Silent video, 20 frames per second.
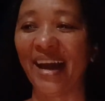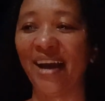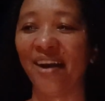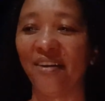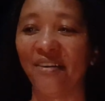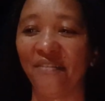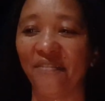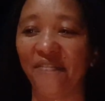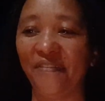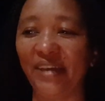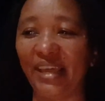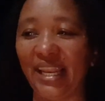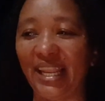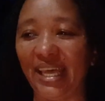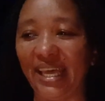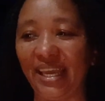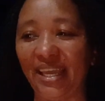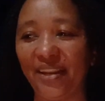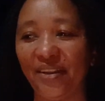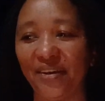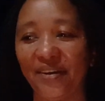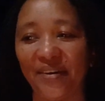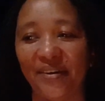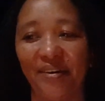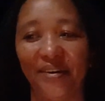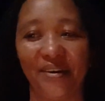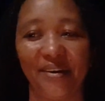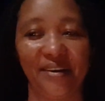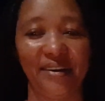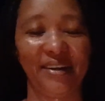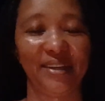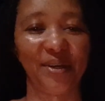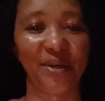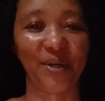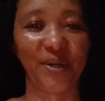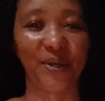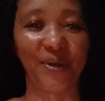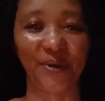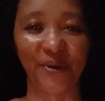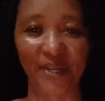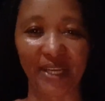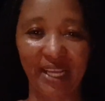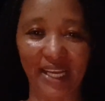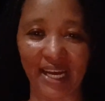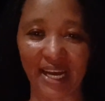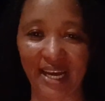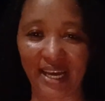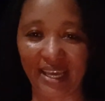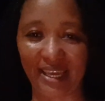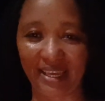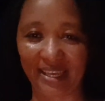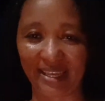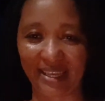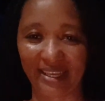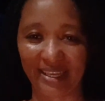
villain or the good guy.